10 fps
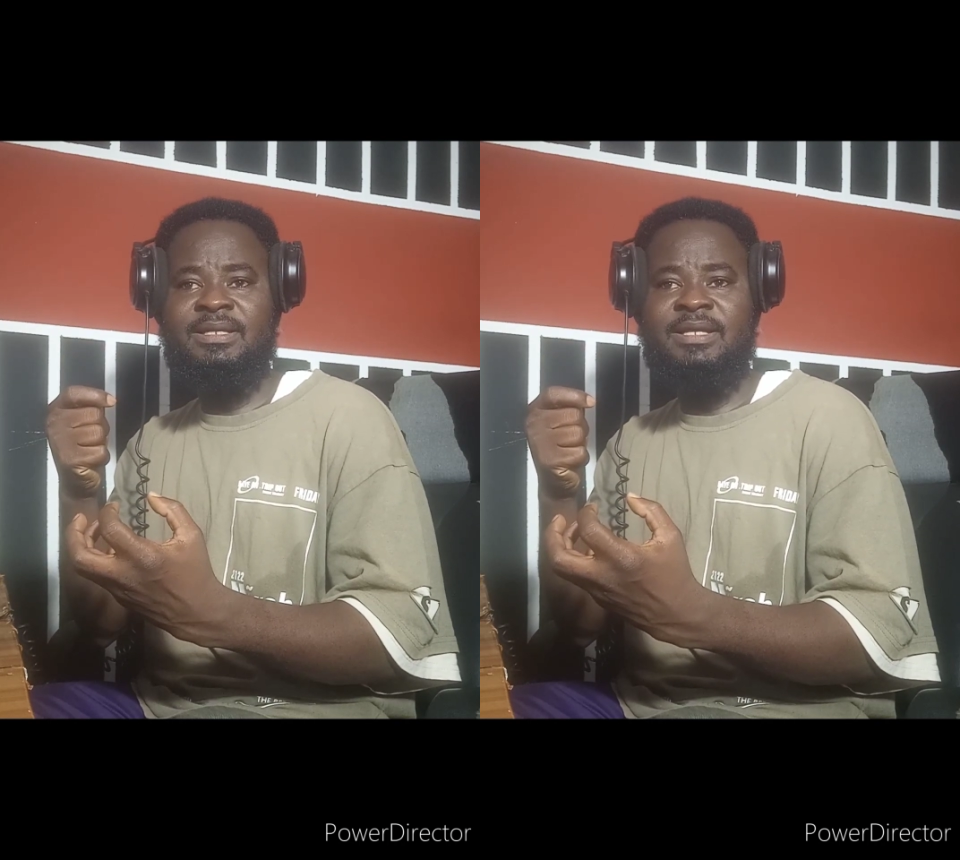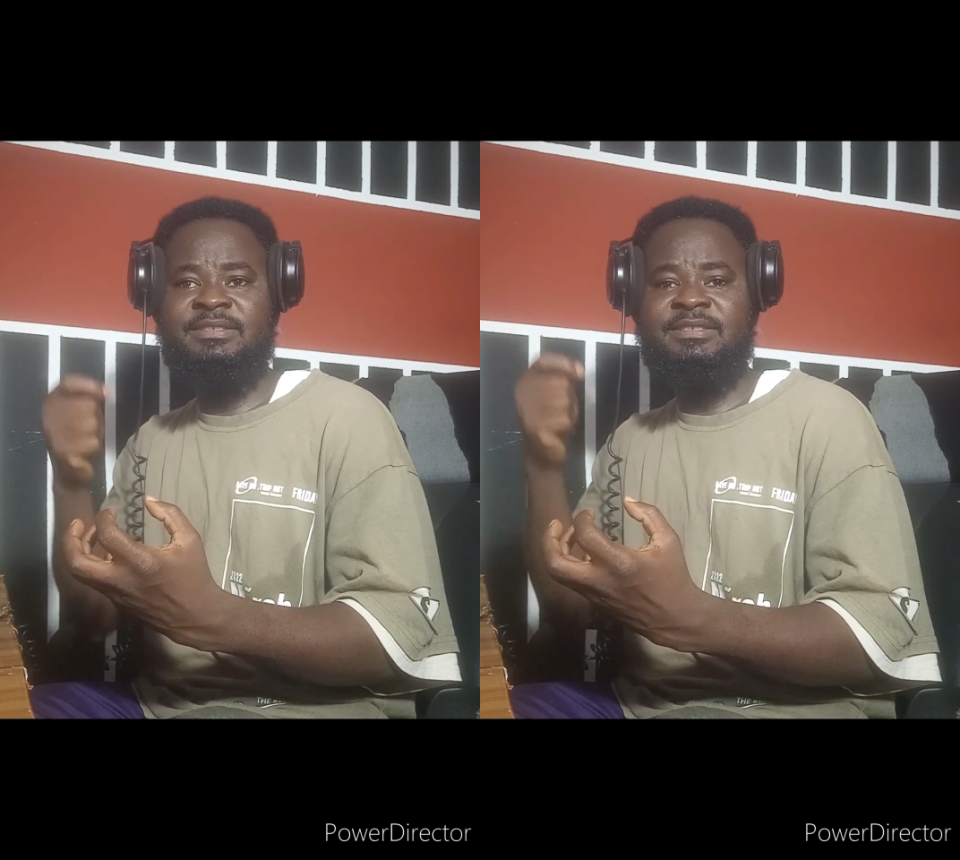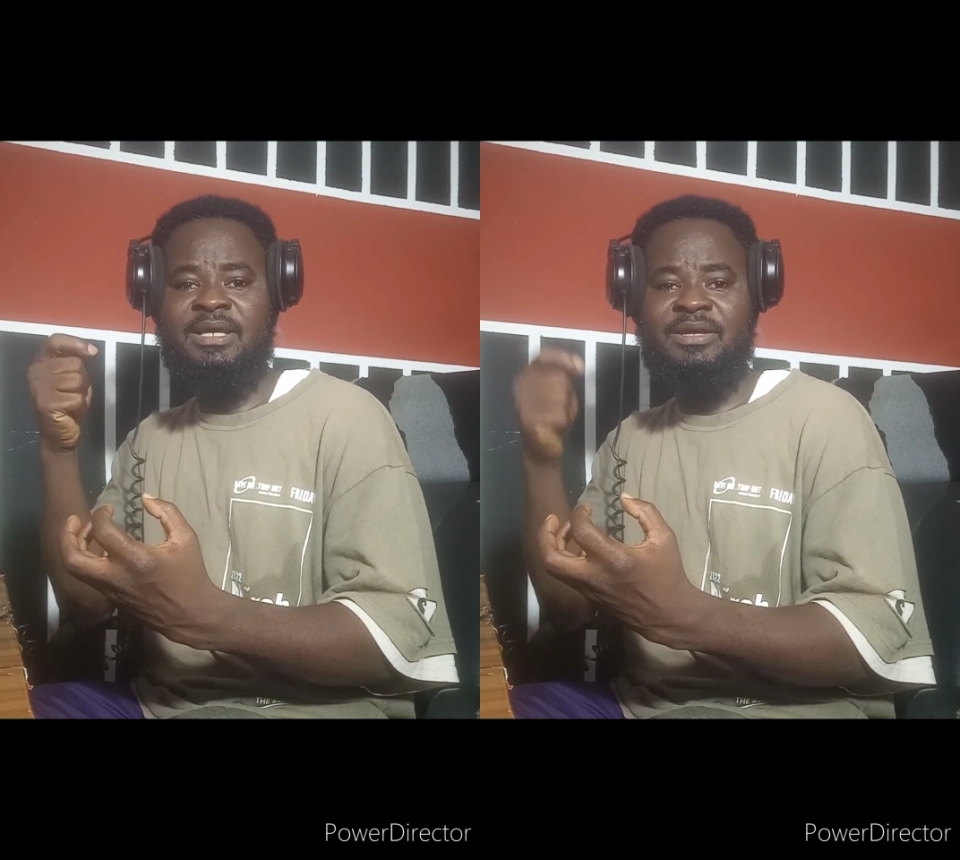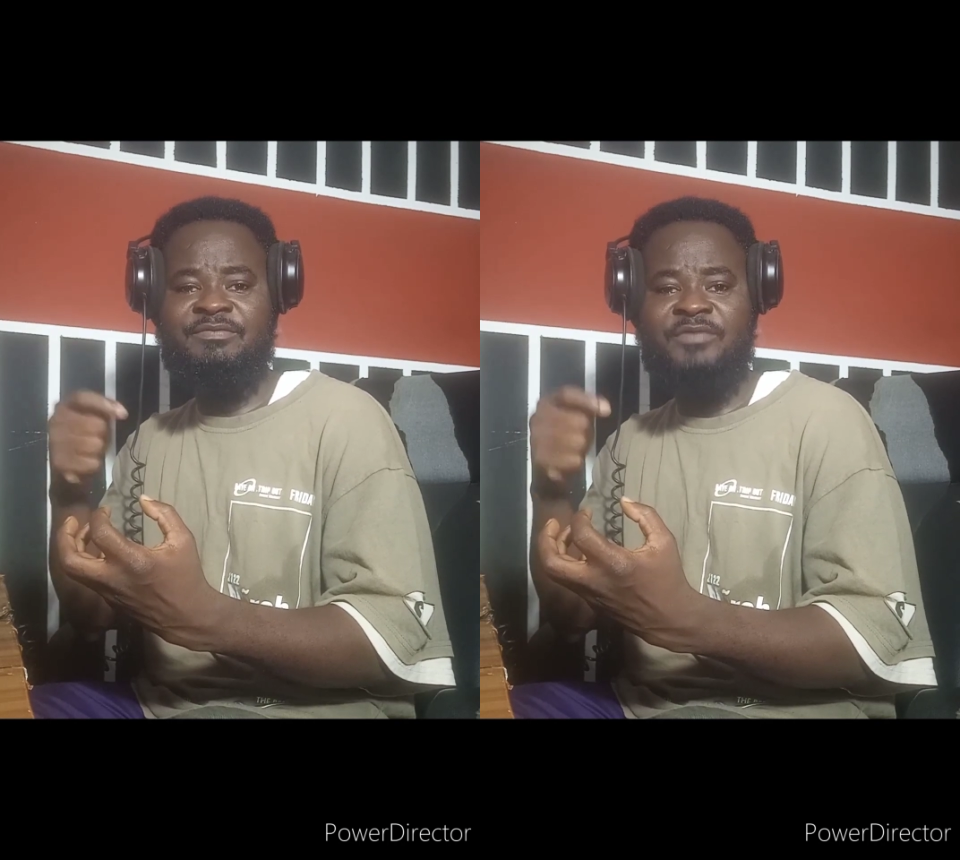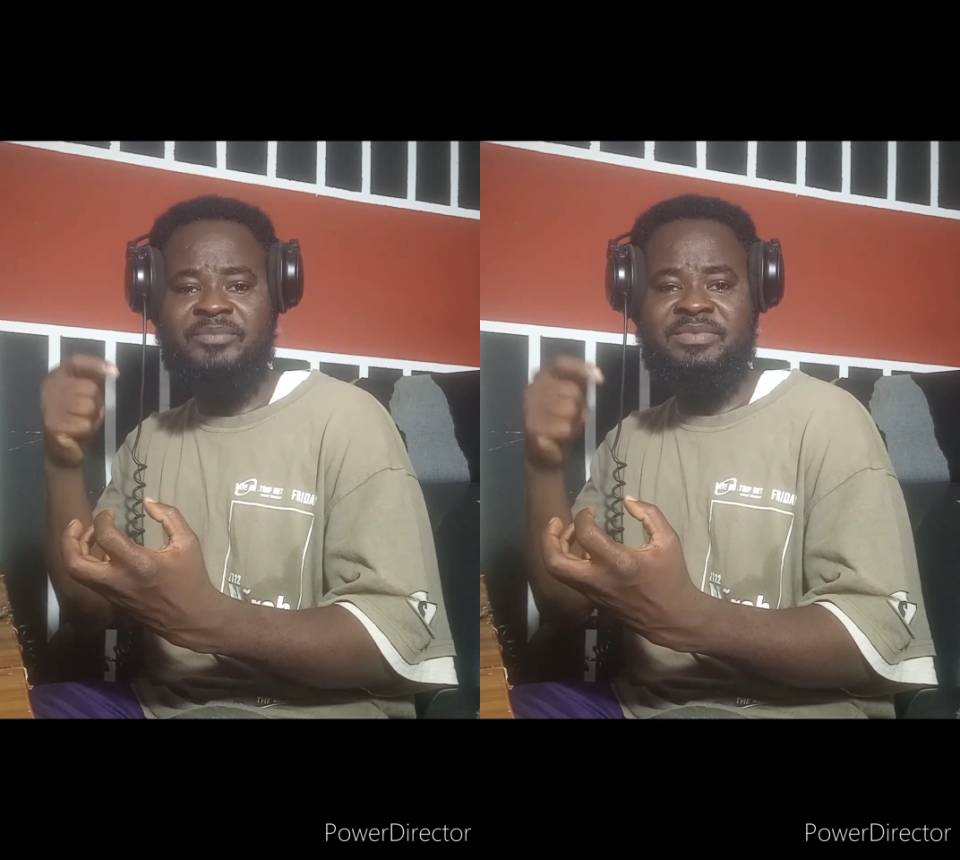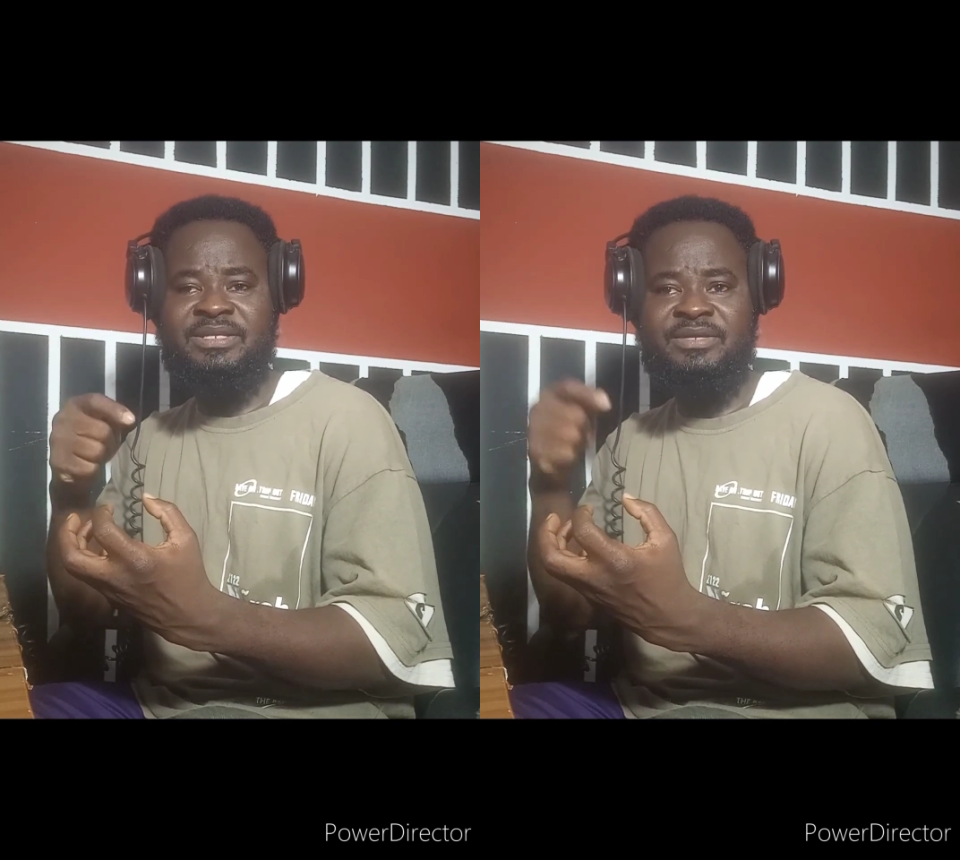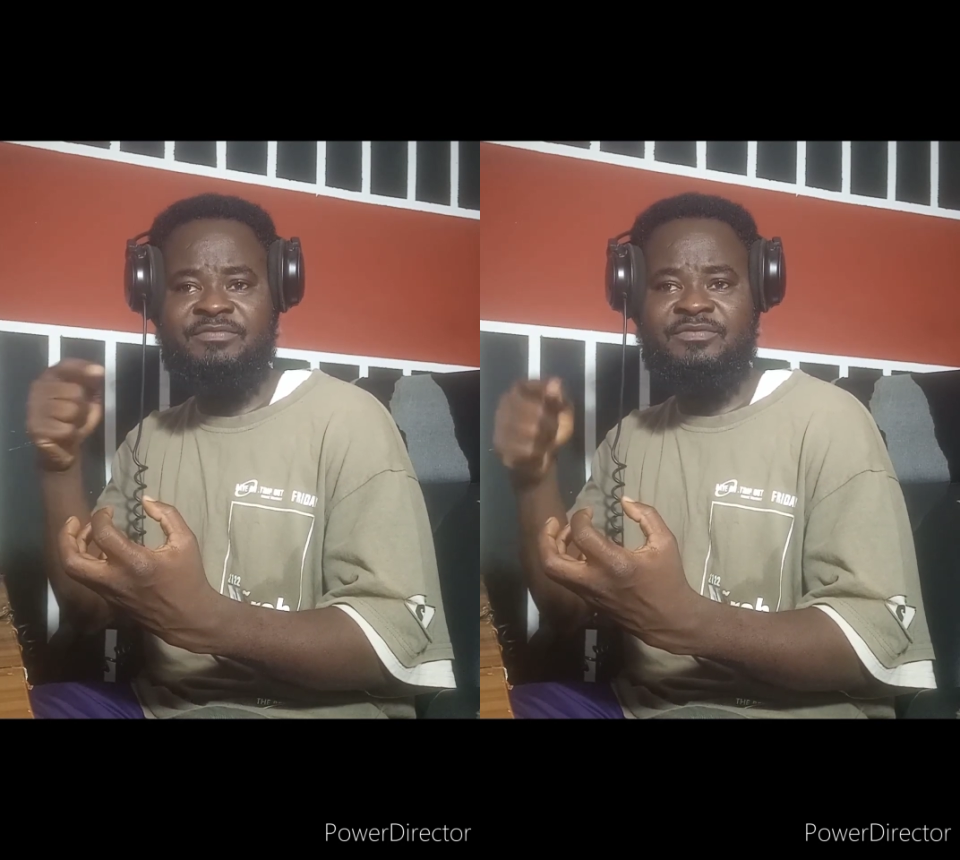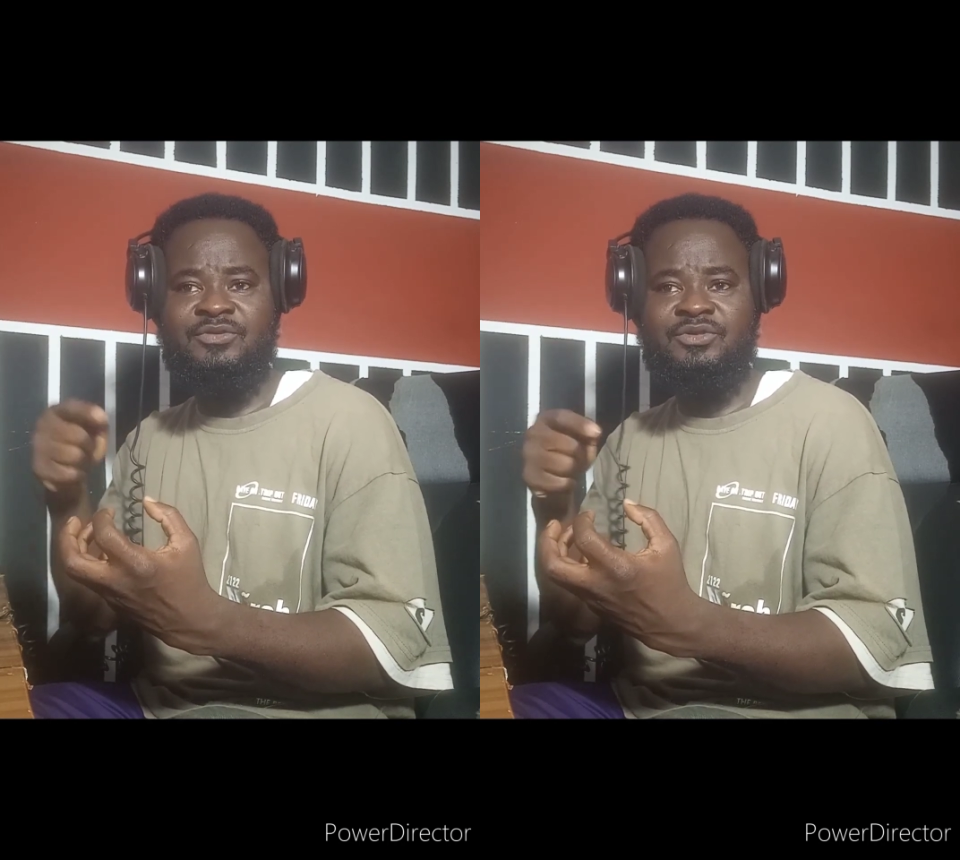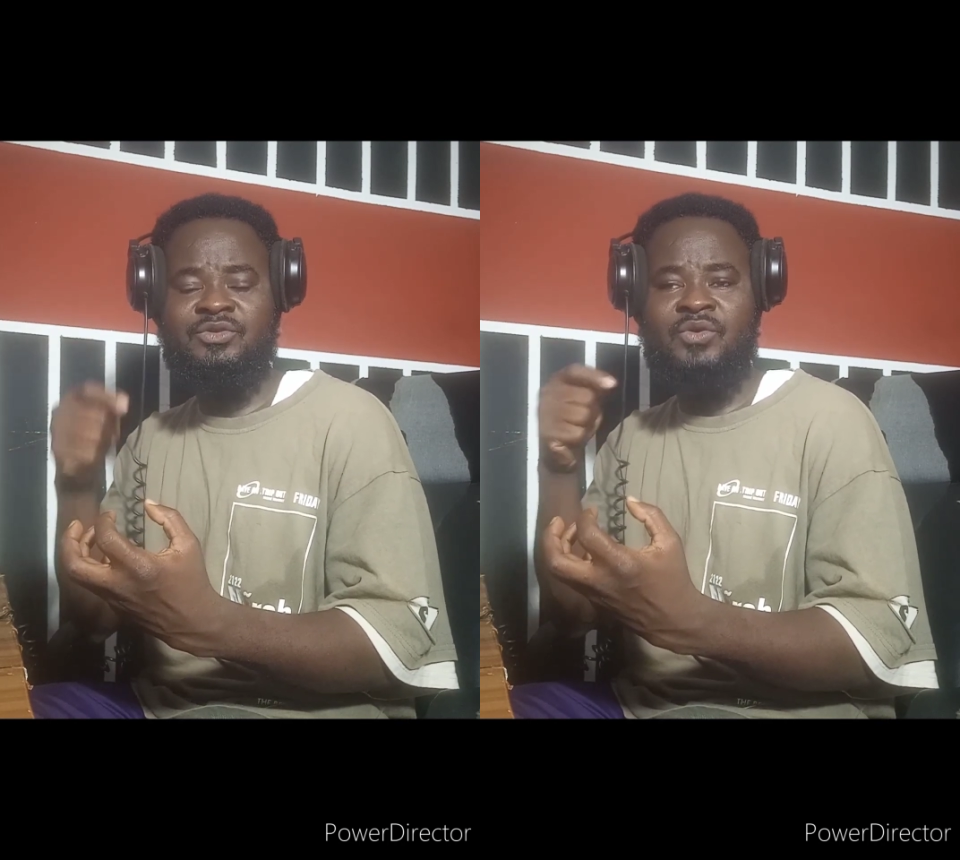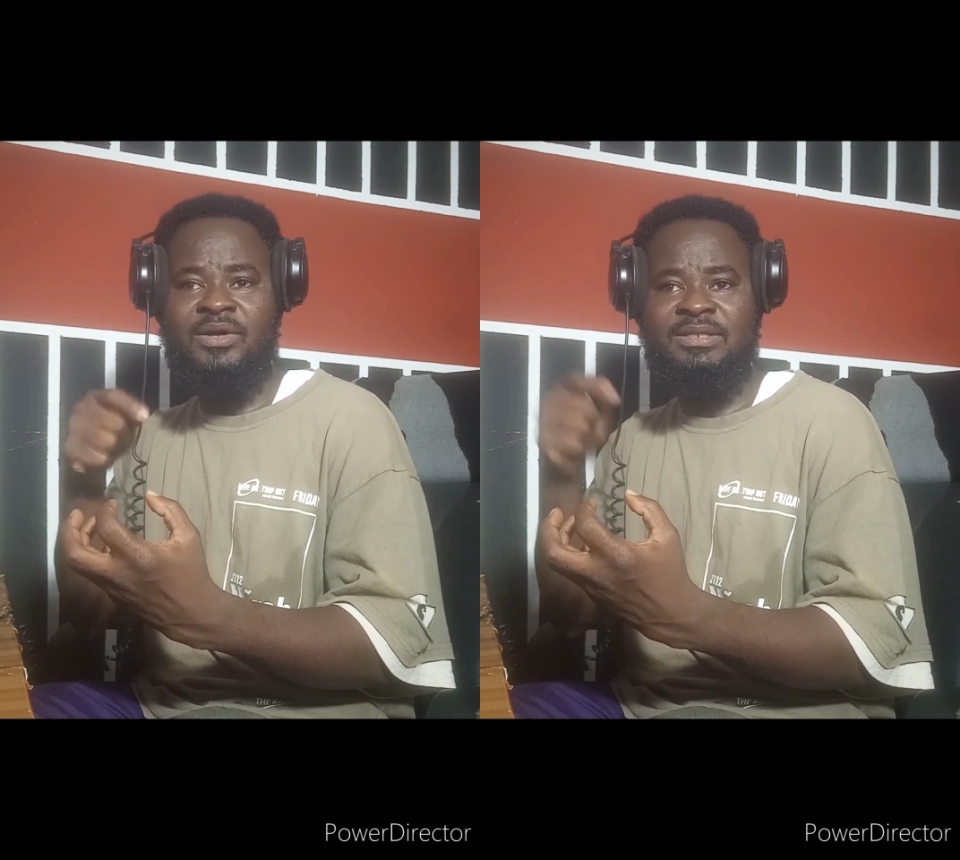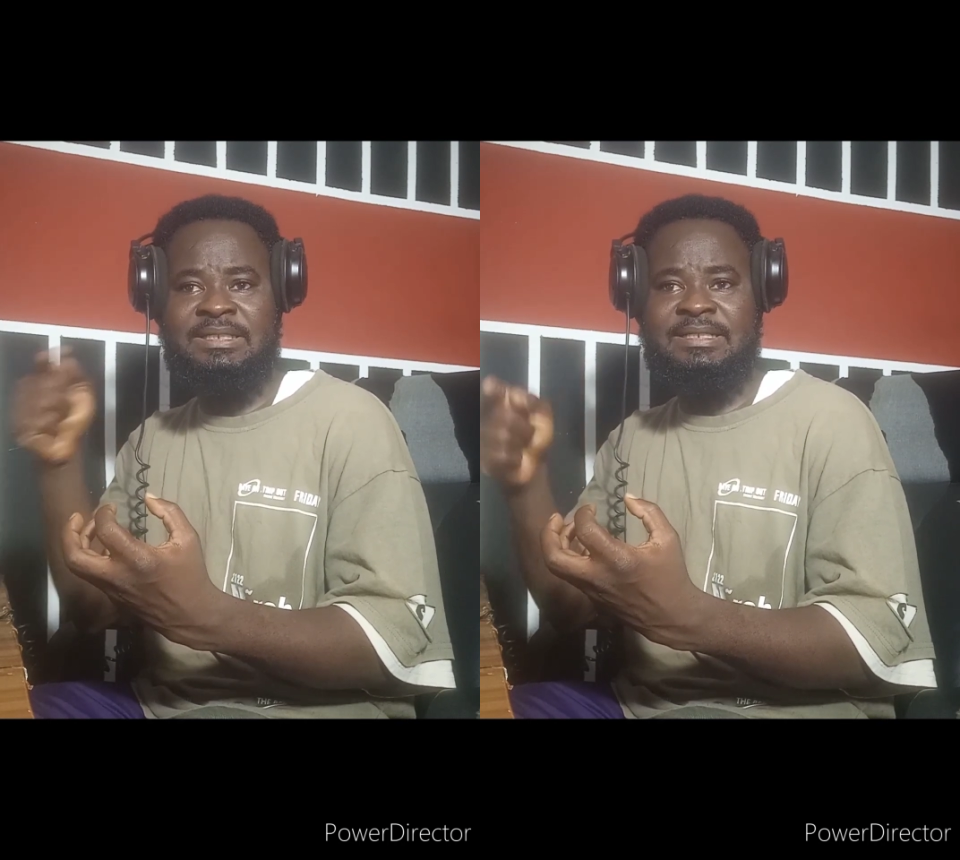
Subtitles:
the same forbidden fruit God